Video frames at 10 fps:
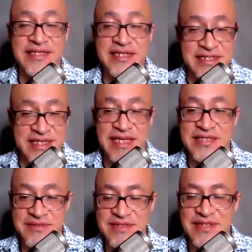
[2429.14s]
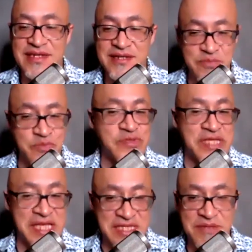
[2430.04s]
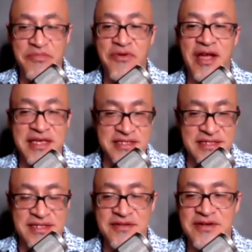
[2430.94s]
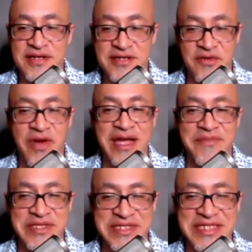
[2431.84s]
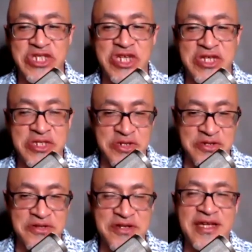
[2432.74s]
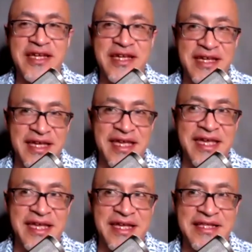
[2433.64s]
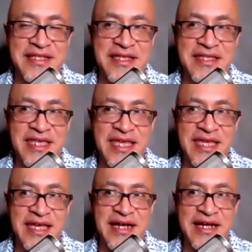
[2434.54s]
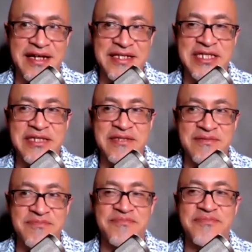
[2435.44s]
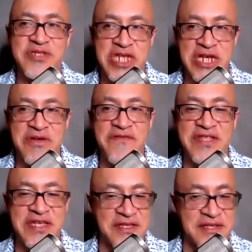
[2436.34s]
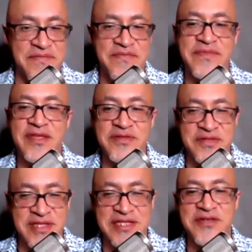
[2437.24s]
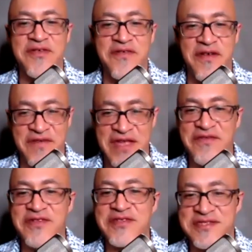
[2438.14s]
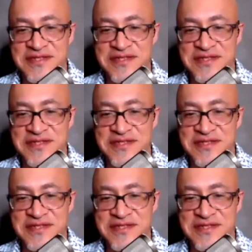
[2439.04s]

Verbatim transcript: and it's you know, decent price. So the Wegmans ginger and the cherry vanilla. Those are like two of our favorites.